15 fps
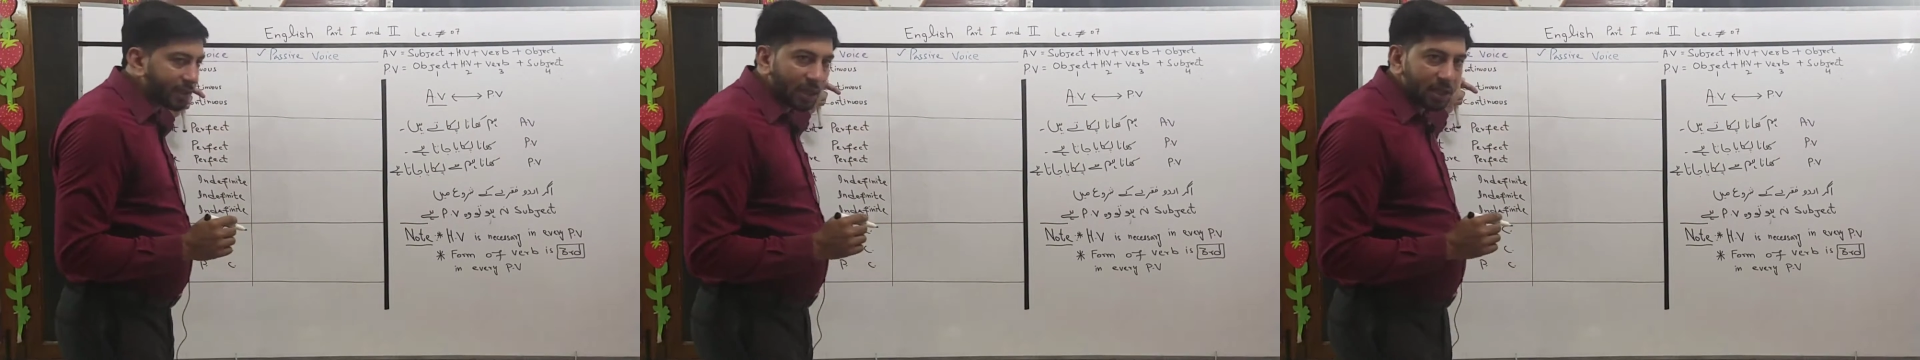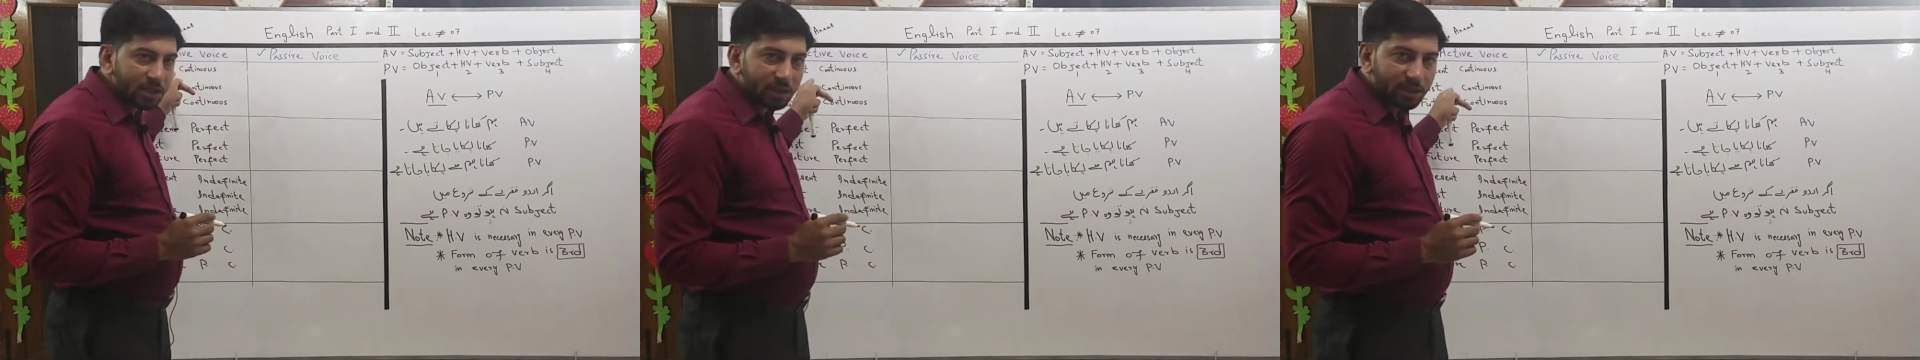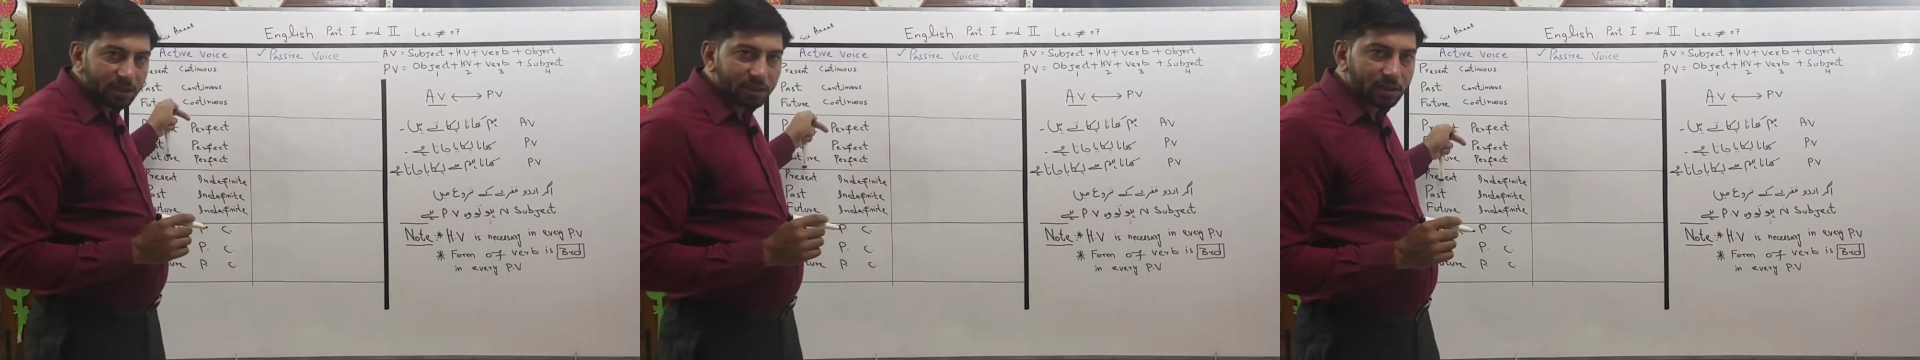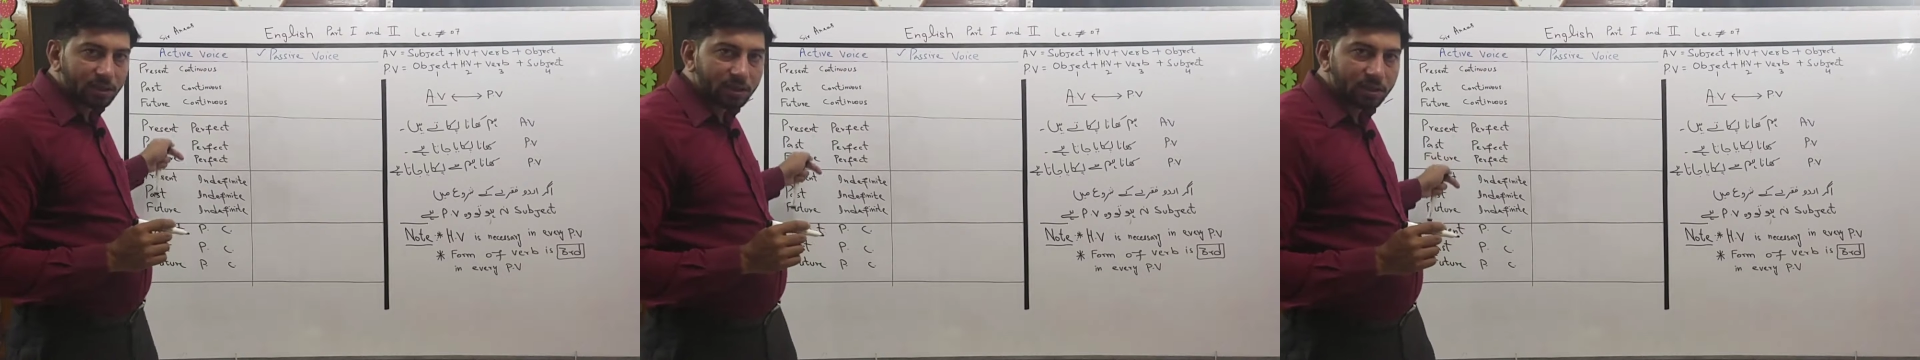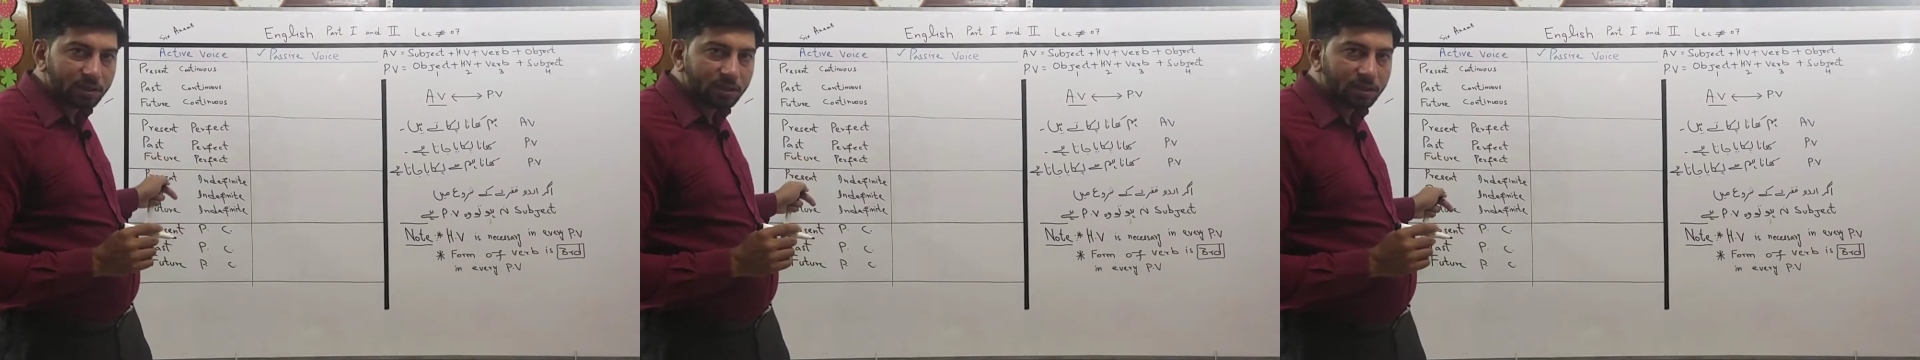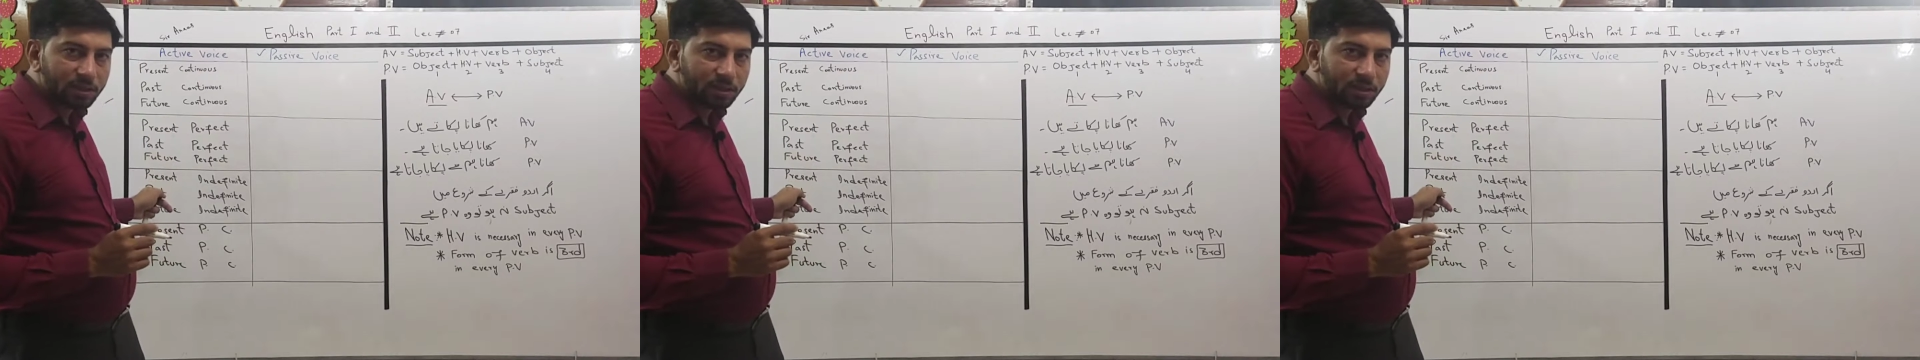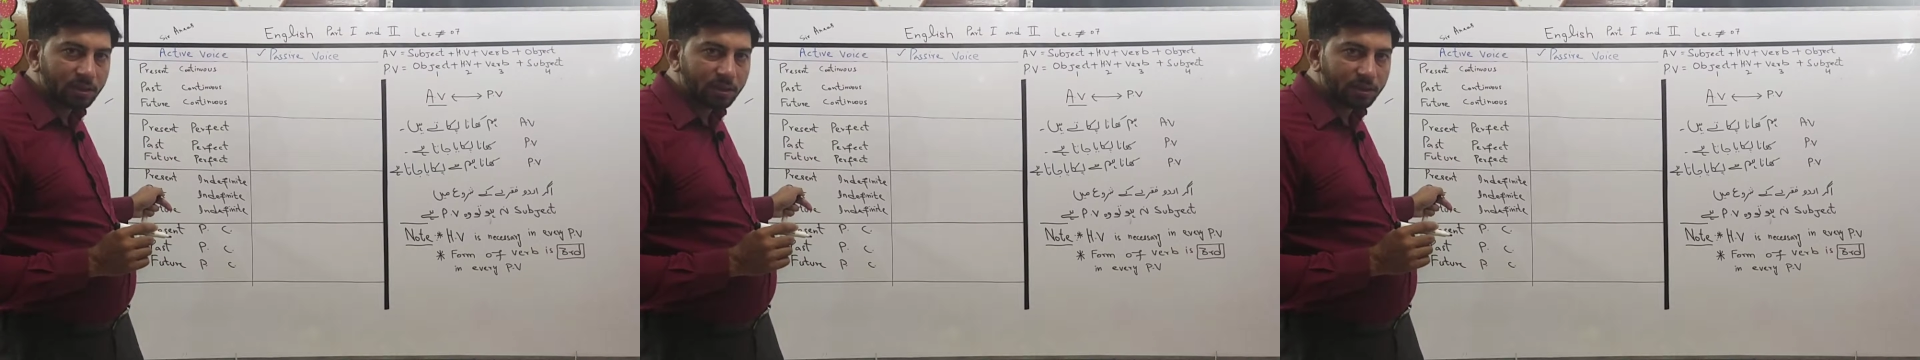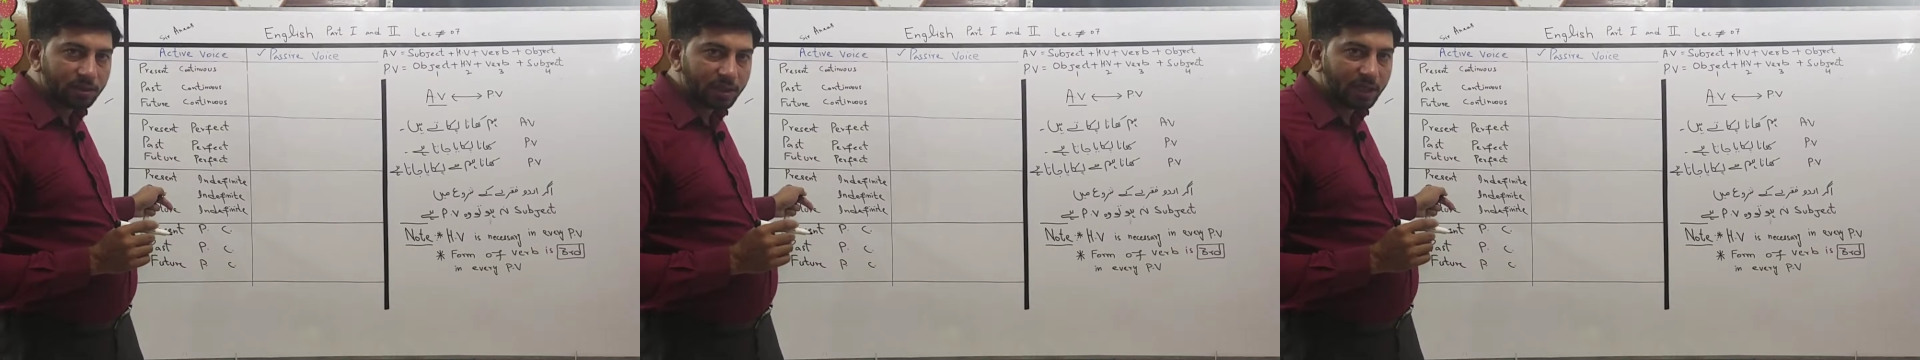tenses
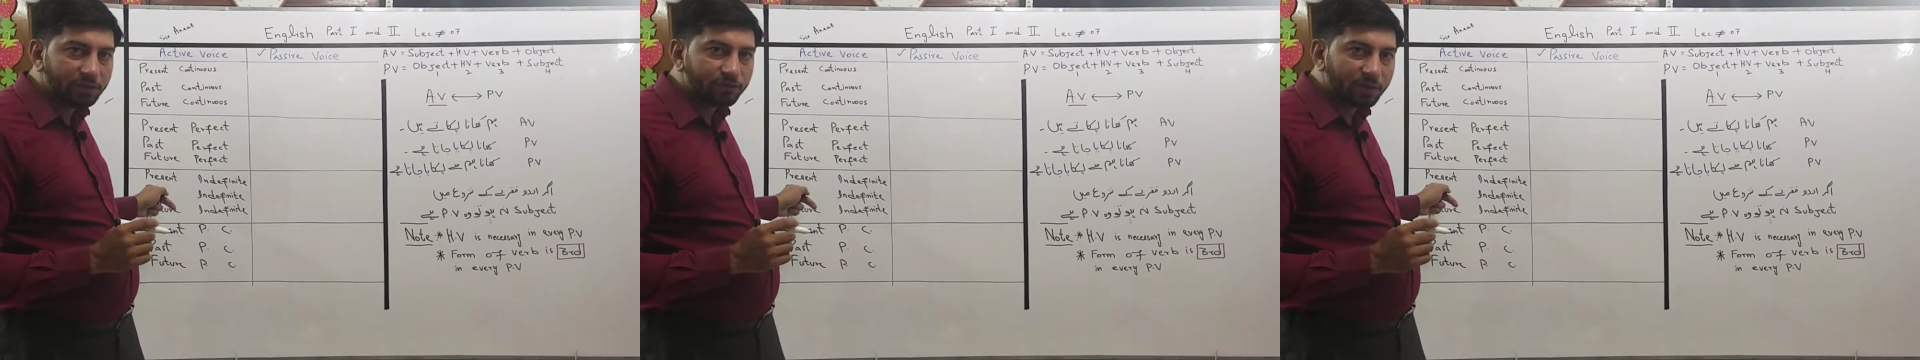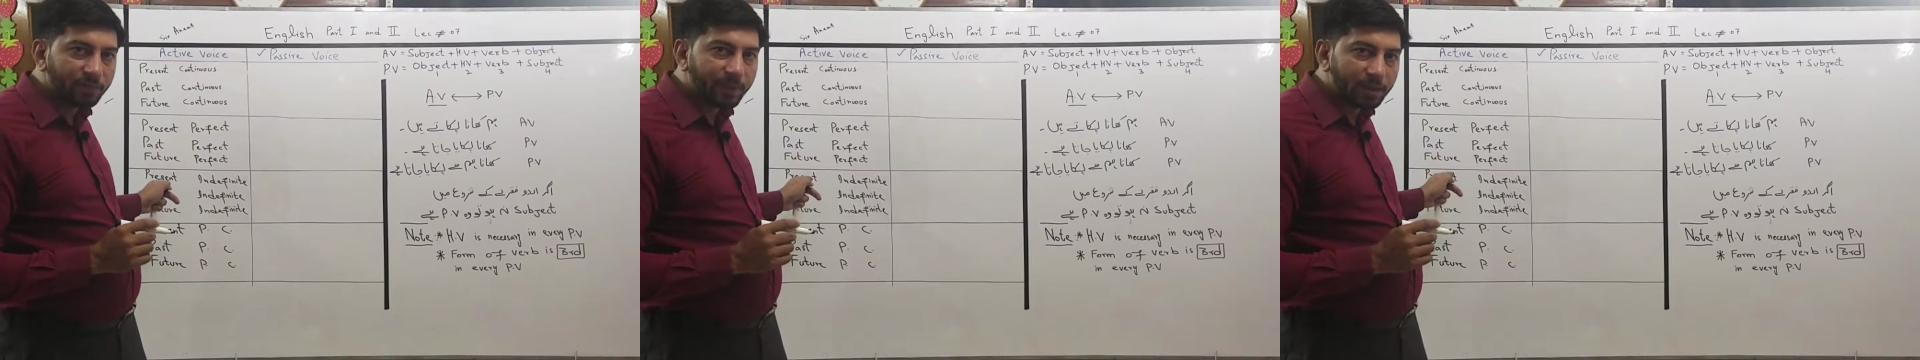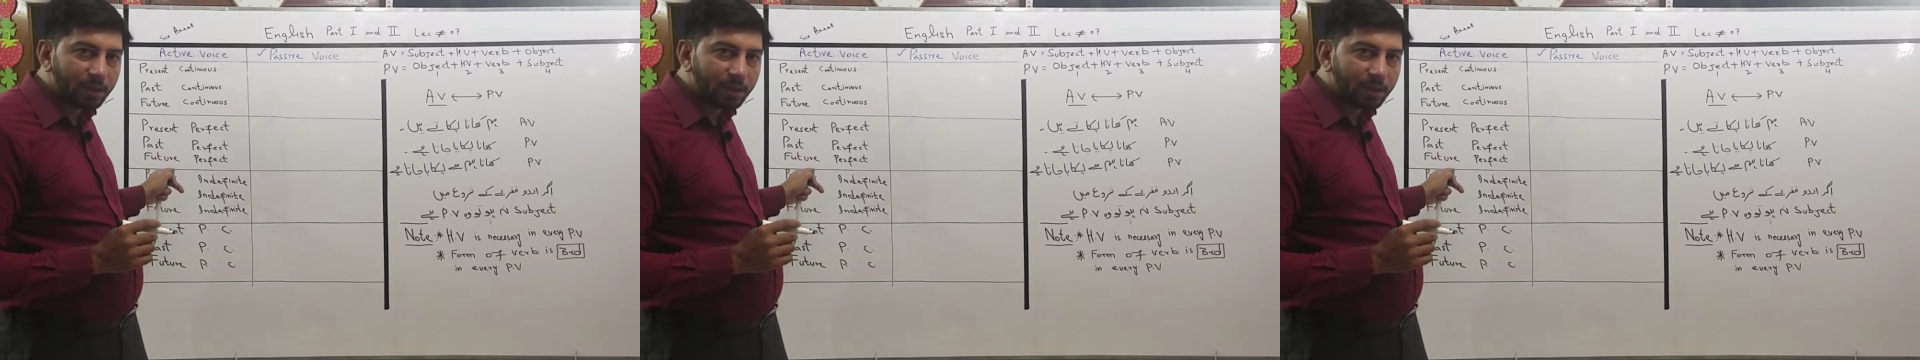that were